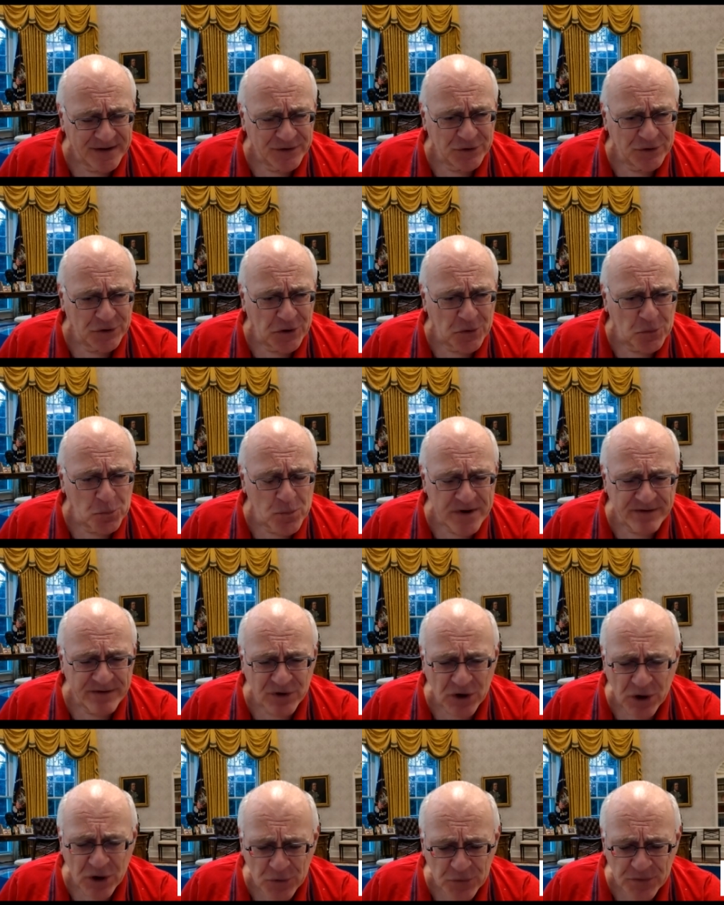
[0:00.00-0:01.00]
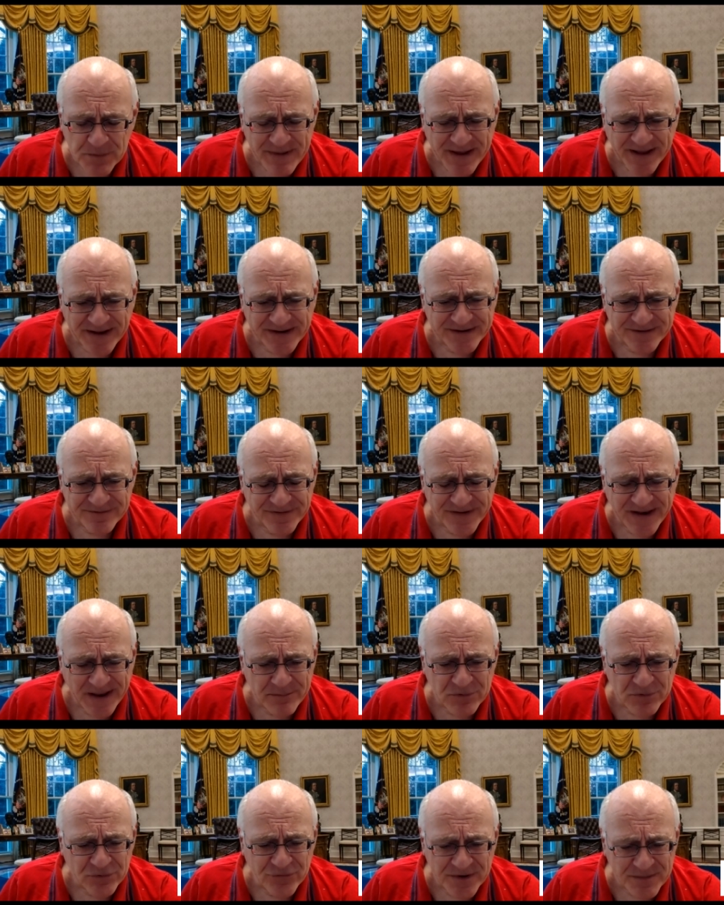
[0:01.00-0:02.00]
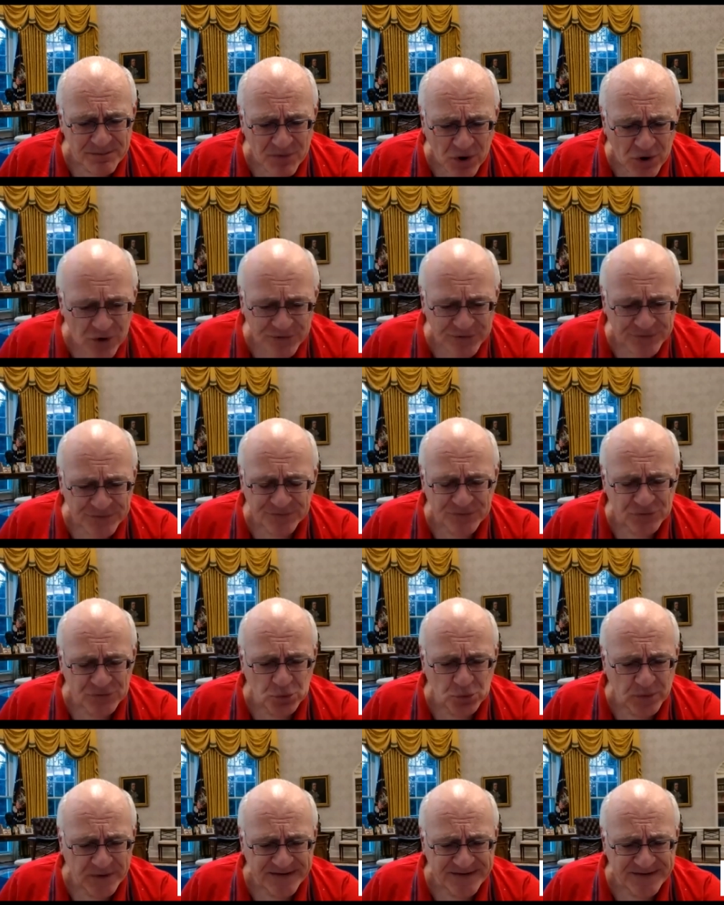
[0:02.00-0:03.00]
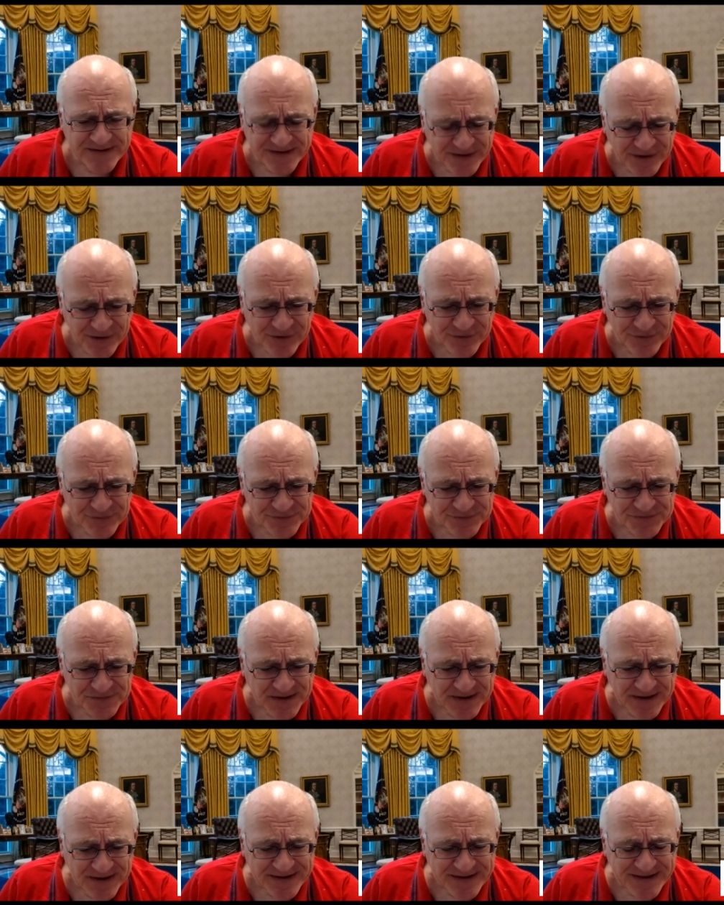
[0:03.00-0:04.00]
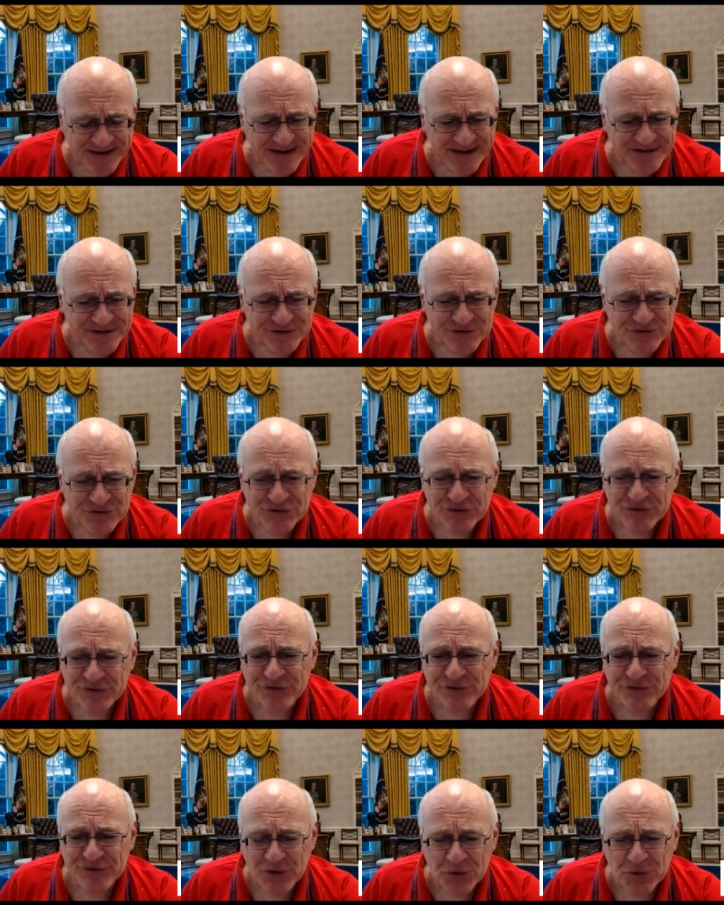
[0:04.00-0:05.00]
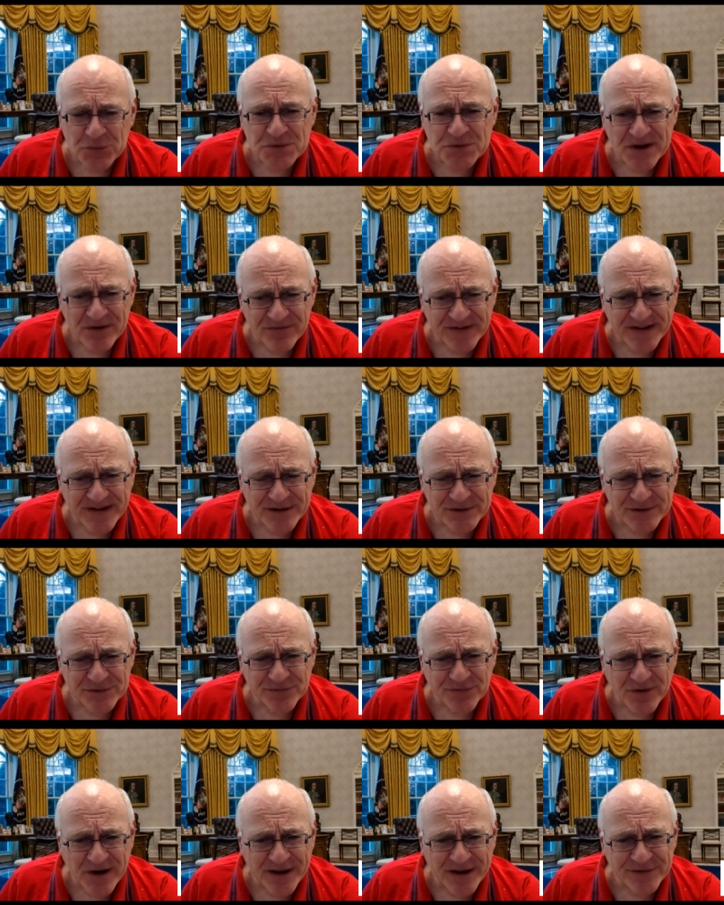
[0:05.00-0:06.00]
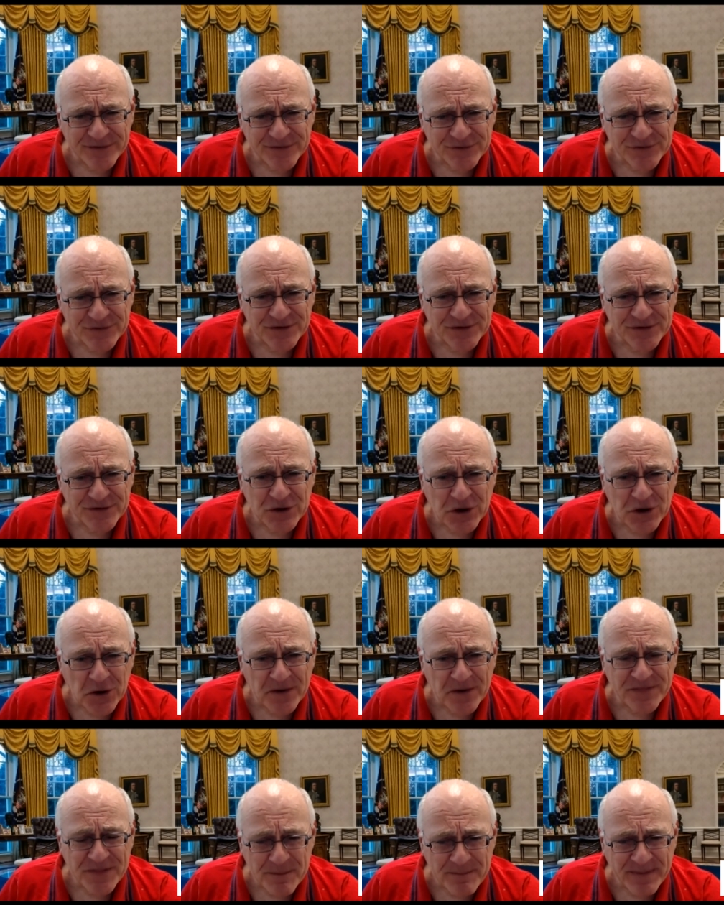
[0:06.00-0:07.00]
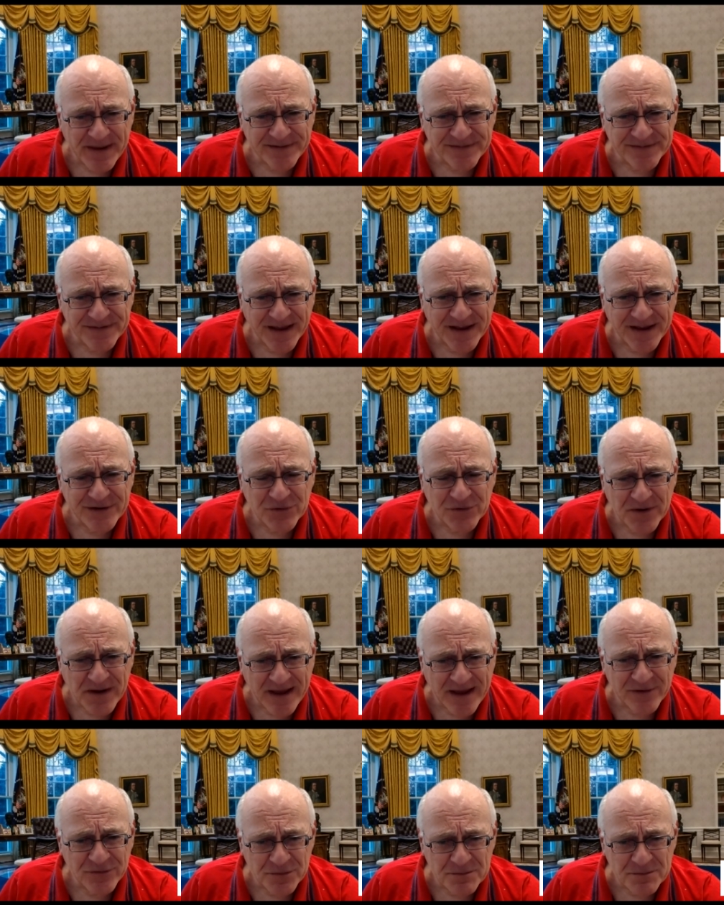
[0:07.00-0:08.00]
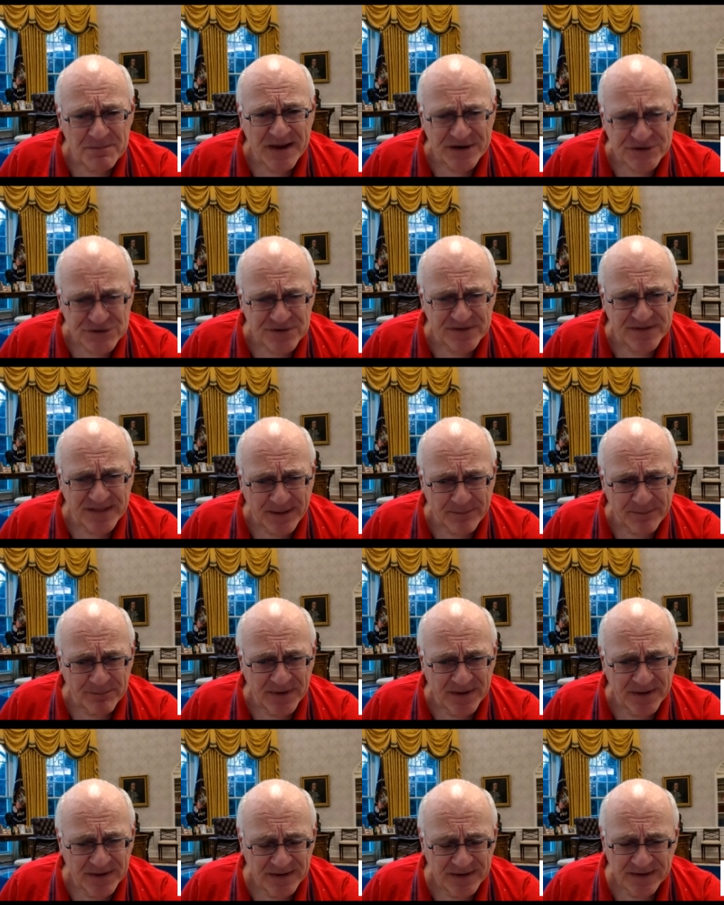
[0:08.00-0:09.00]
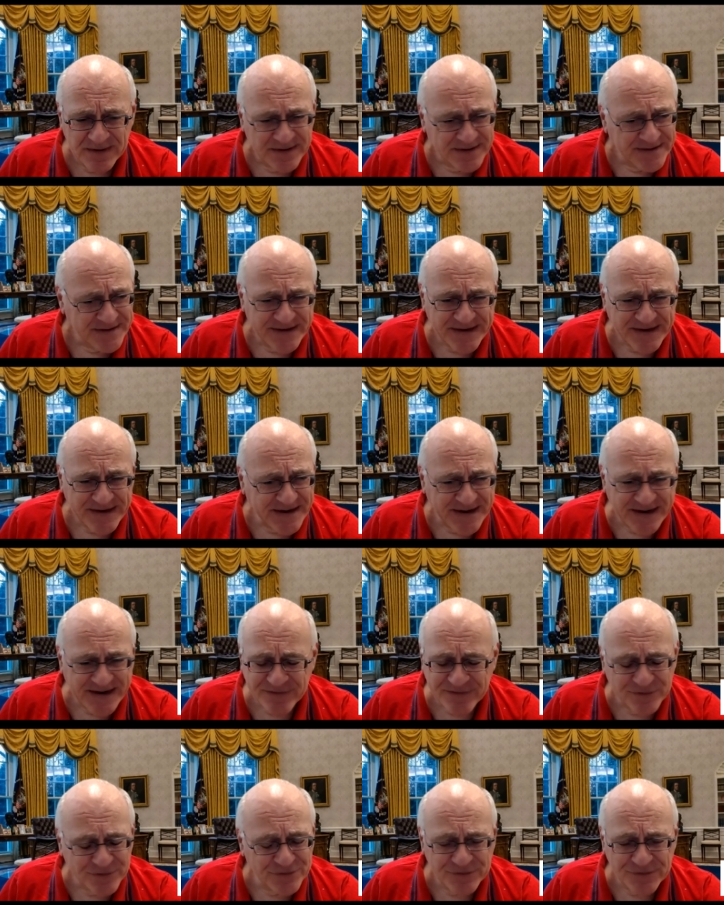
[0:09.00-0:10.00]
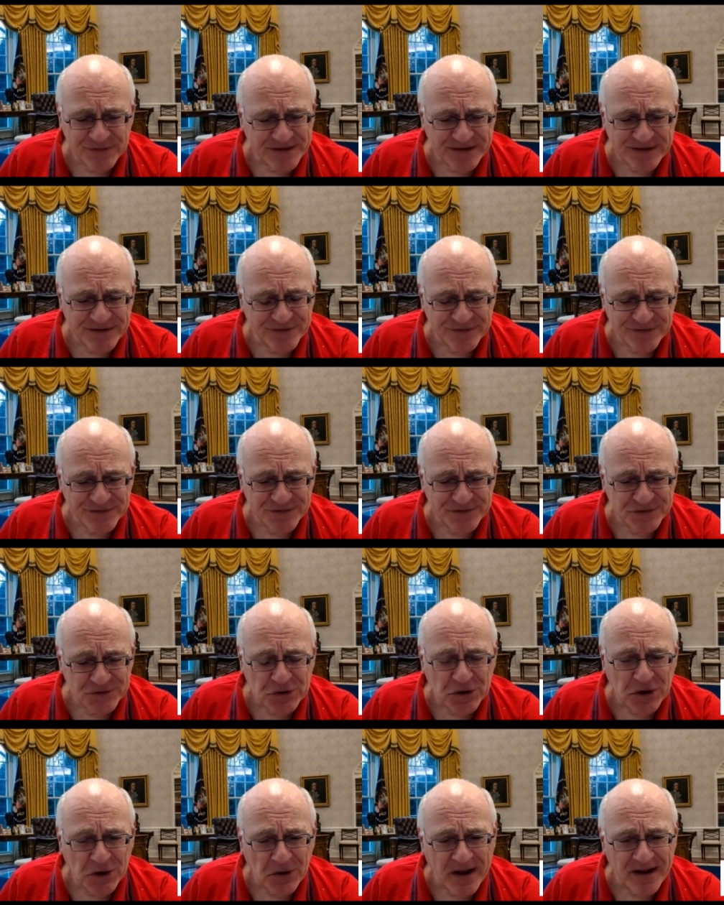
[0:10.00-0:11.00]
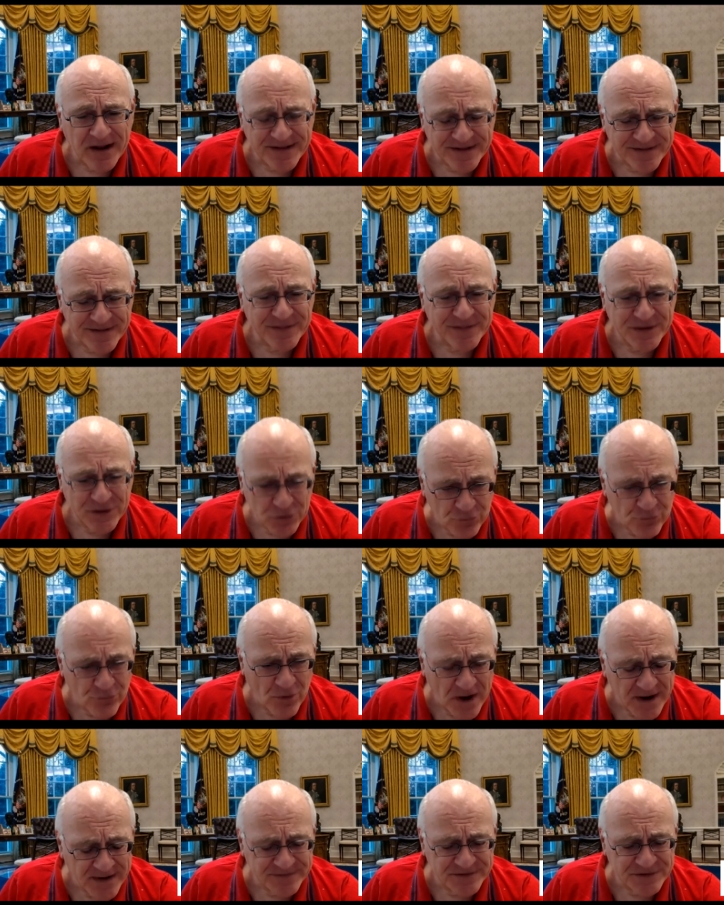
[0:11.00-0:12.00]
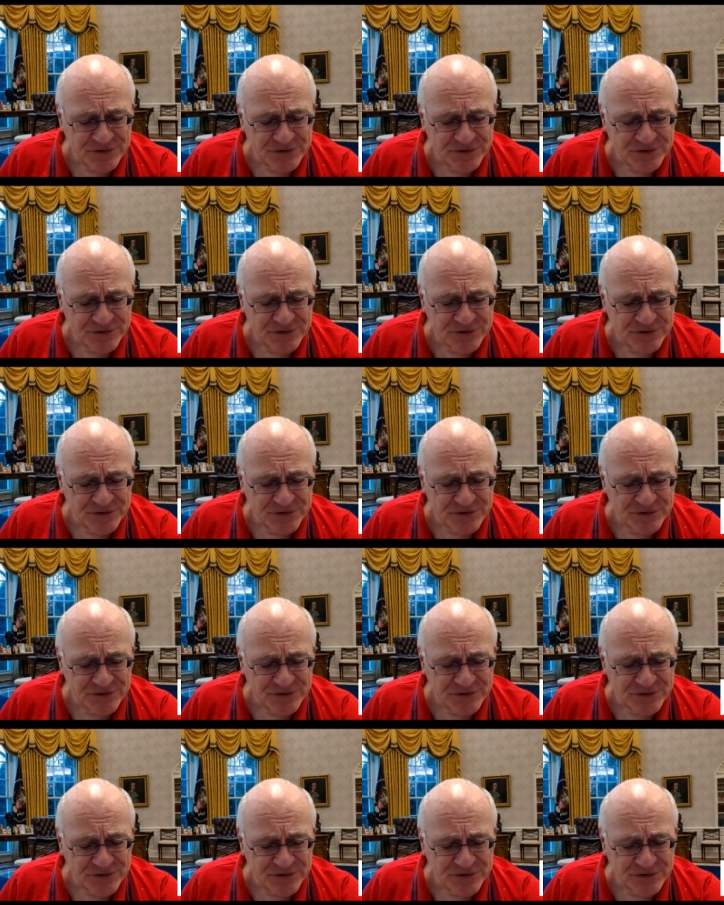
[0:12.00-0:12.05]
You know, we've known about inflammatory markers for 20 years, yet it's just so difficult for us, you know, at the bedside to measure them. It's, you know, I think you're right.